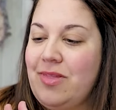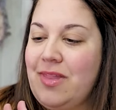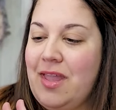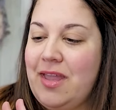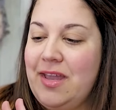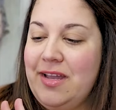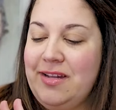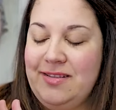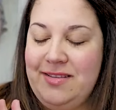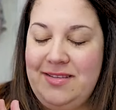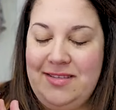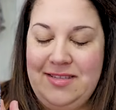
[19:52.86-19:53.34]

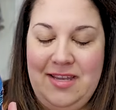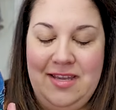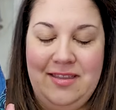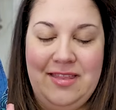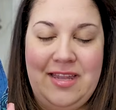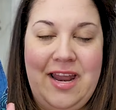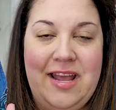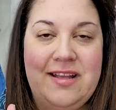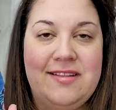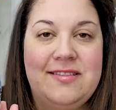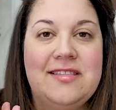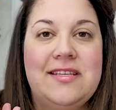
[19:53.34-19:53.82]
and seeing
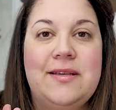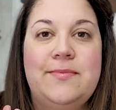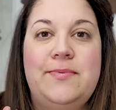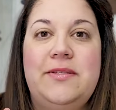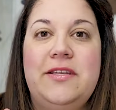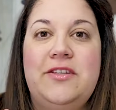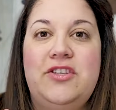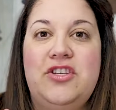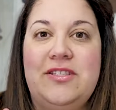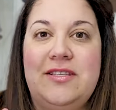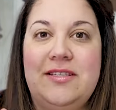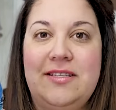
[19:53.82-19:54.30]
that I had skip
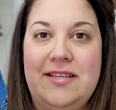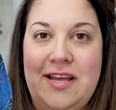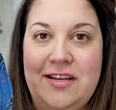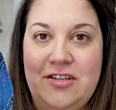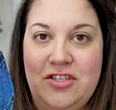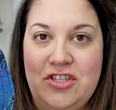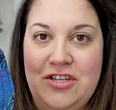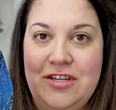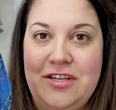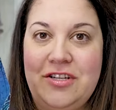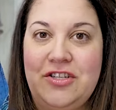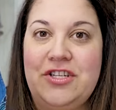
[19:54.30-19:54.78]
stitches and
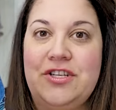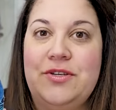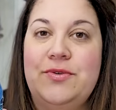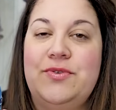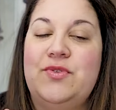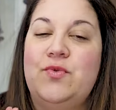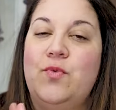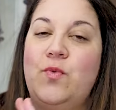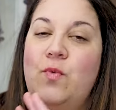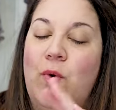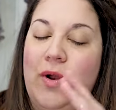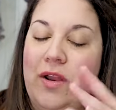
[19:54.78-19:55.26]
tension
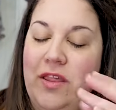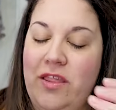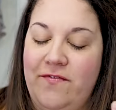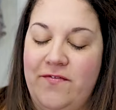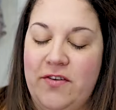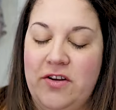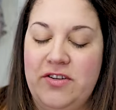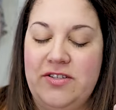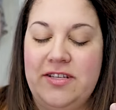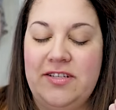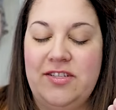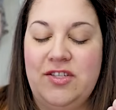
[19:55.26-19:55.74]
issues, one of the
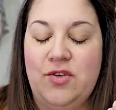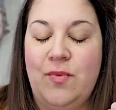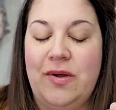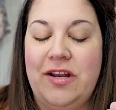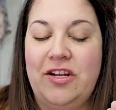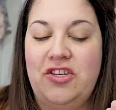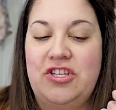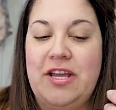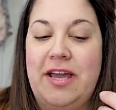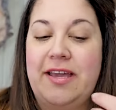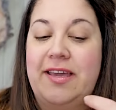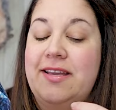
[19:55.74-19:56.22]
first things you want
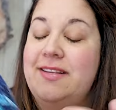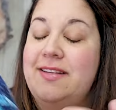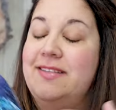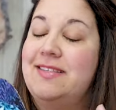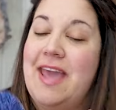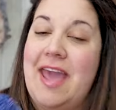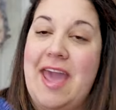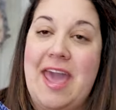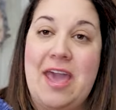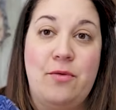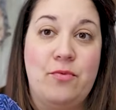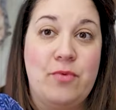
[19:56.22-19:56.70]
to check is
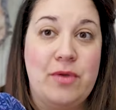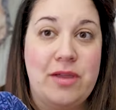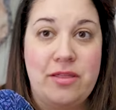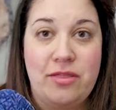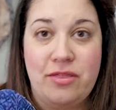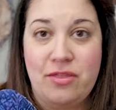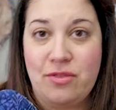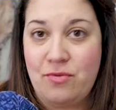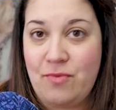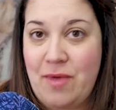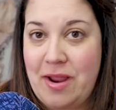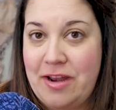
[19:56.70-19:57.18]
A,
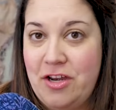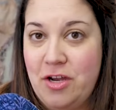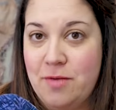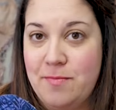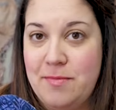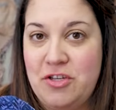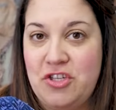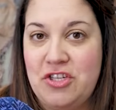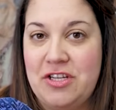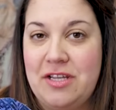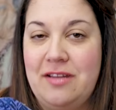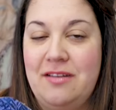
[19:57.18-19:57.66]
rethread your
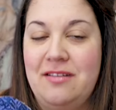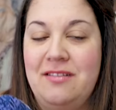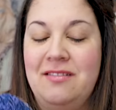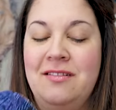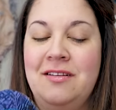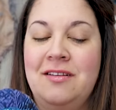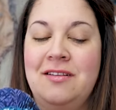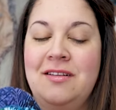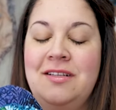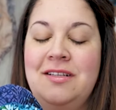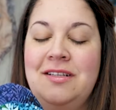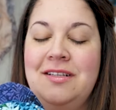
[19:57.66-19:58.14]
machine.
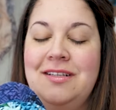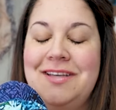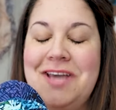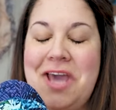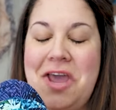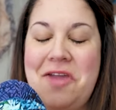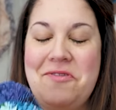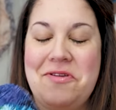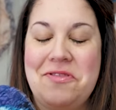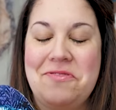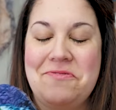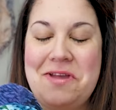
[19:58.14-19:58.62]

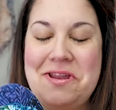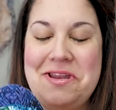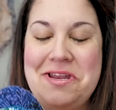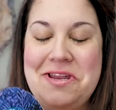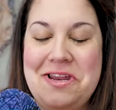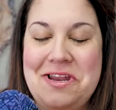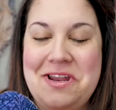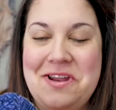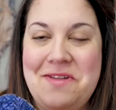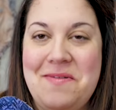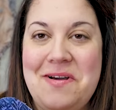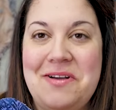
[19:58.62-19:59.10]
I
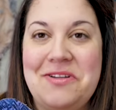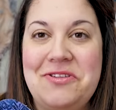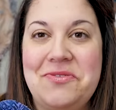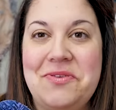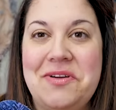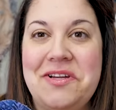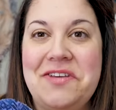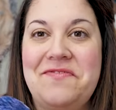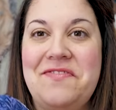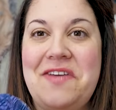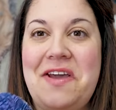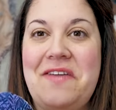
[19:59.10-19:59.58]
rethreaded it about
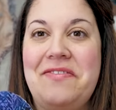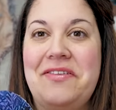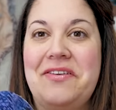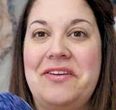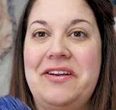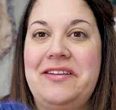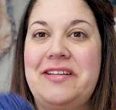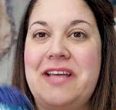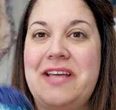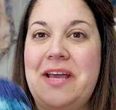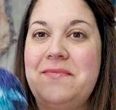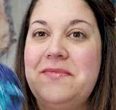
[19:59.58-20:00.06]
25,
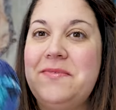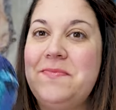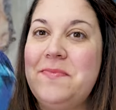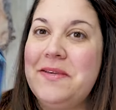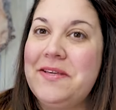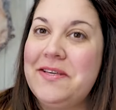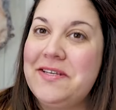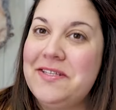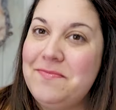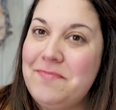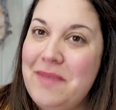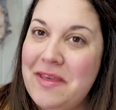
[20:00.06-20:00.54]
30 times
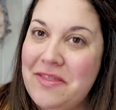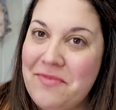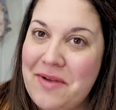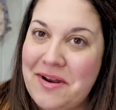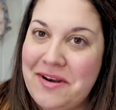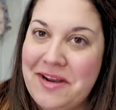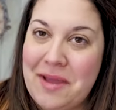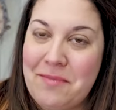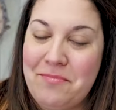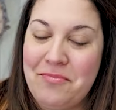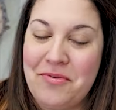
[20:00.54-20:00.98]
because my thread kept